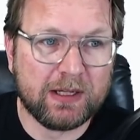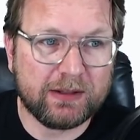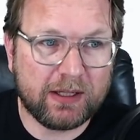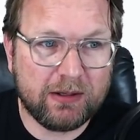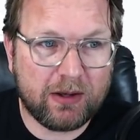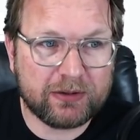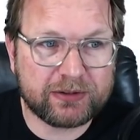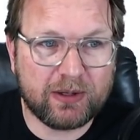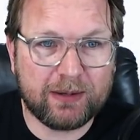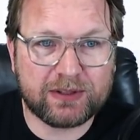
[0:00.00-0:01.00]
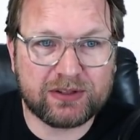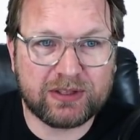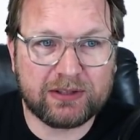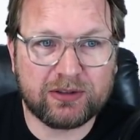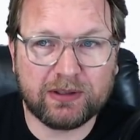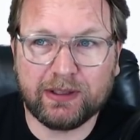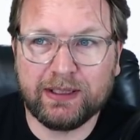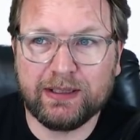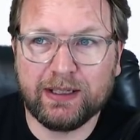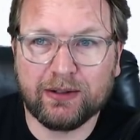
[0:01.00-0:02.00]
Now you also have the scheduler
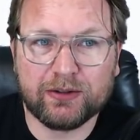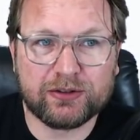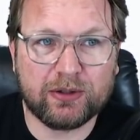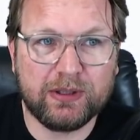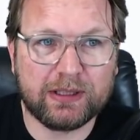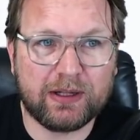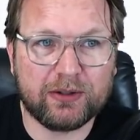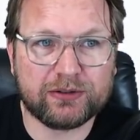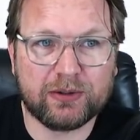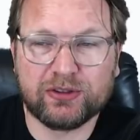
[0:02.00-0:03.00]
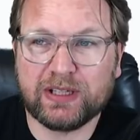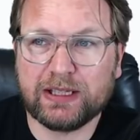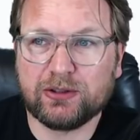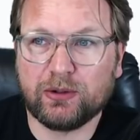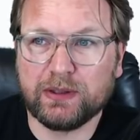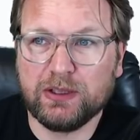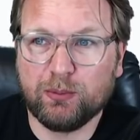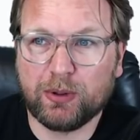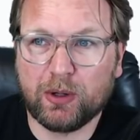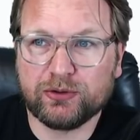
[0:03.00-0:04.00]
in here, so you can also schedule a new
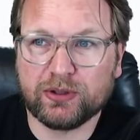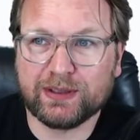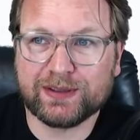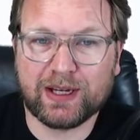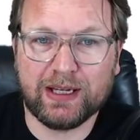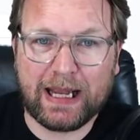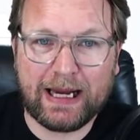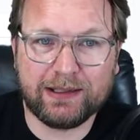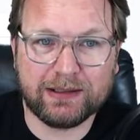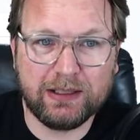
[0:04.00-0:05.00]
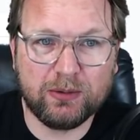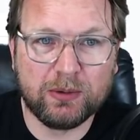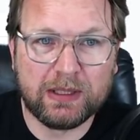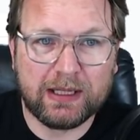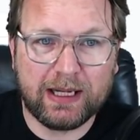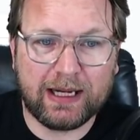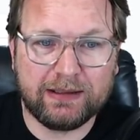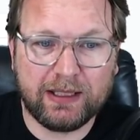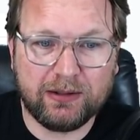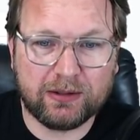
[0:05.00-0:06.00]
post. You can say add new, and
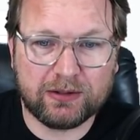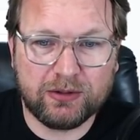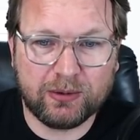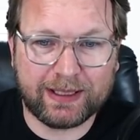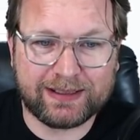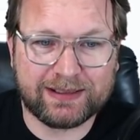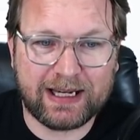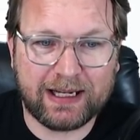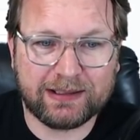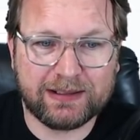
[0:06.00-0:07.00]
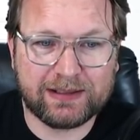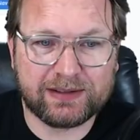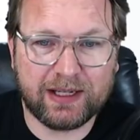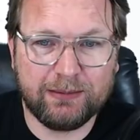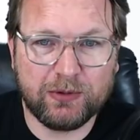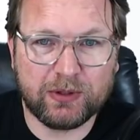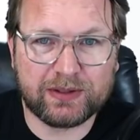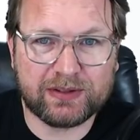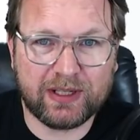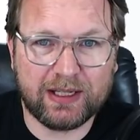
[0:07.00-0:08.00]
then you can do exactly the same. You can
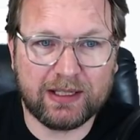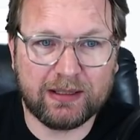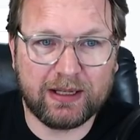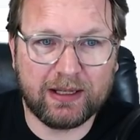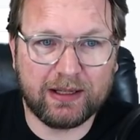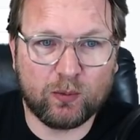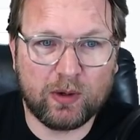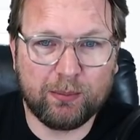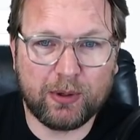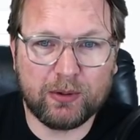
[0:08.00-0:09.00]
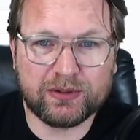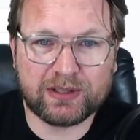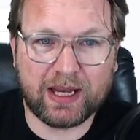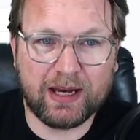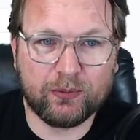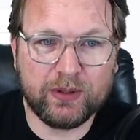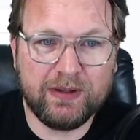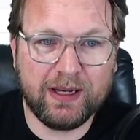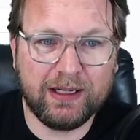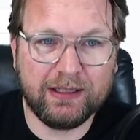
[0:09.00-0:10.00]
say one post every
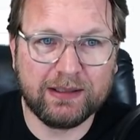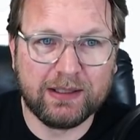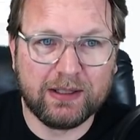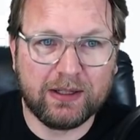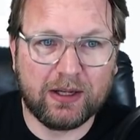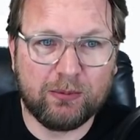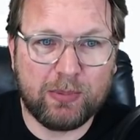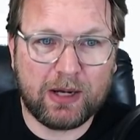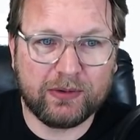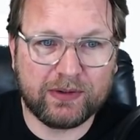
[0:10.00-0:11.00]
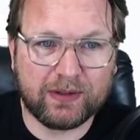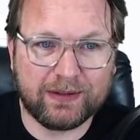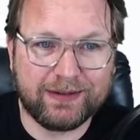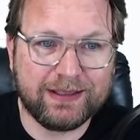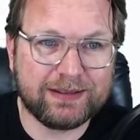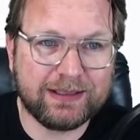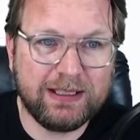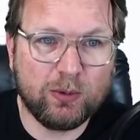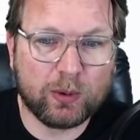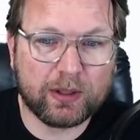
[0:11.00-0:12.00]
day about this
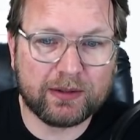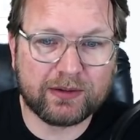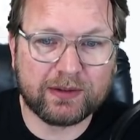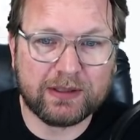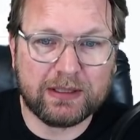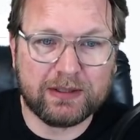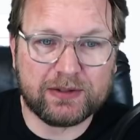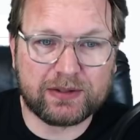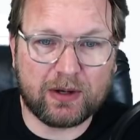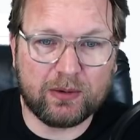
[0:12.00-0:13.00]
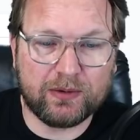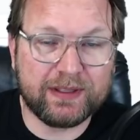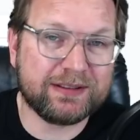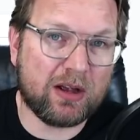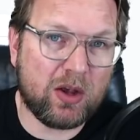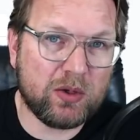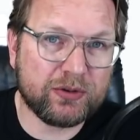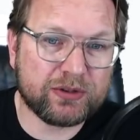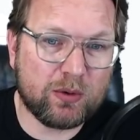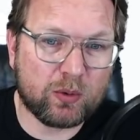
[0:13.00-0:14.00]
keyword. So this
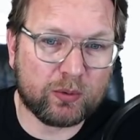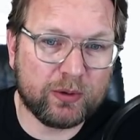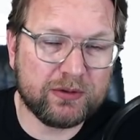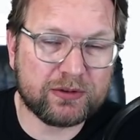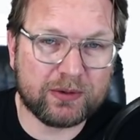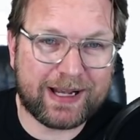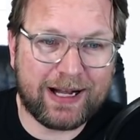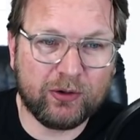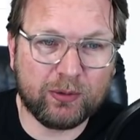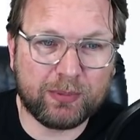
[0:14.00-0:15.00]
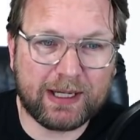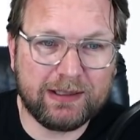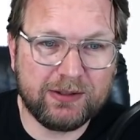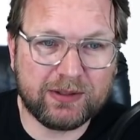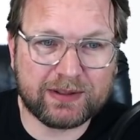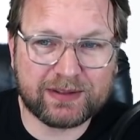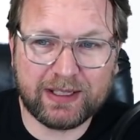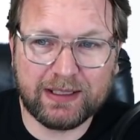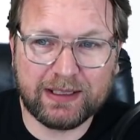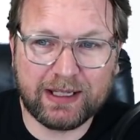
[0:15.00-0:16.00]
also runs on autopilot. You can
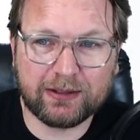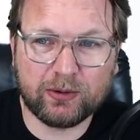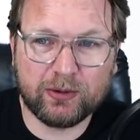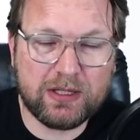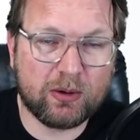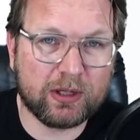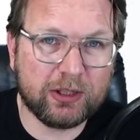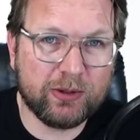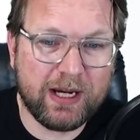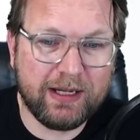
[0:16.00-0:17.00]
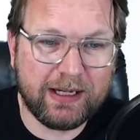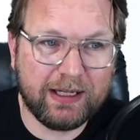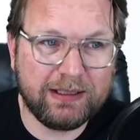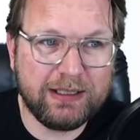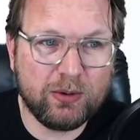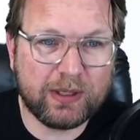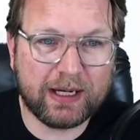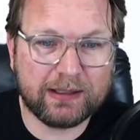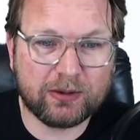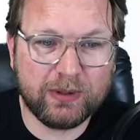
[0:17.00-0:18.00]
say the category or create a new
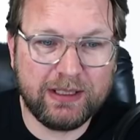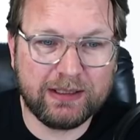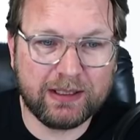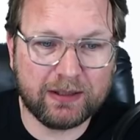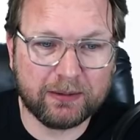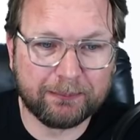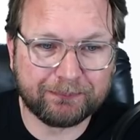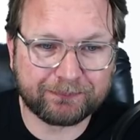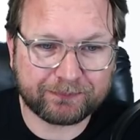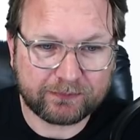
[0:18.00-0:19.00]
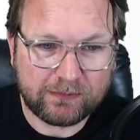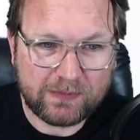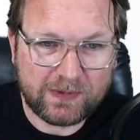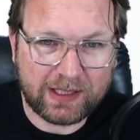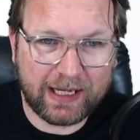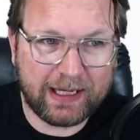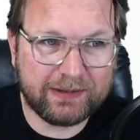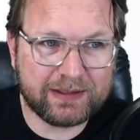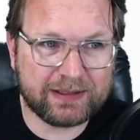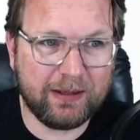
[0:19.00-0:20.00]
category in here.
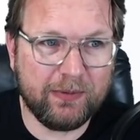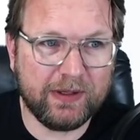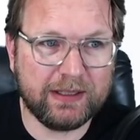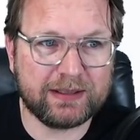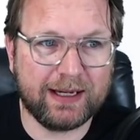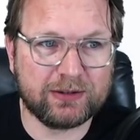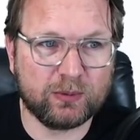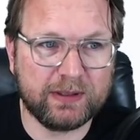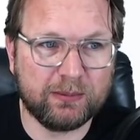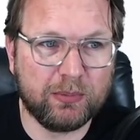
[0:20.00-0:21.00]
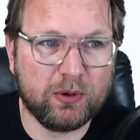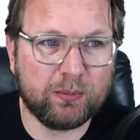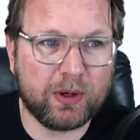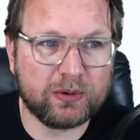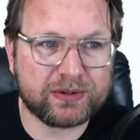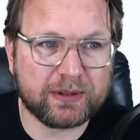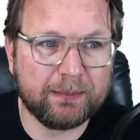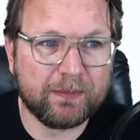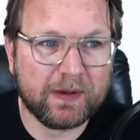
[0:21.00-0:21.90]
And the same things as with the bulk poster.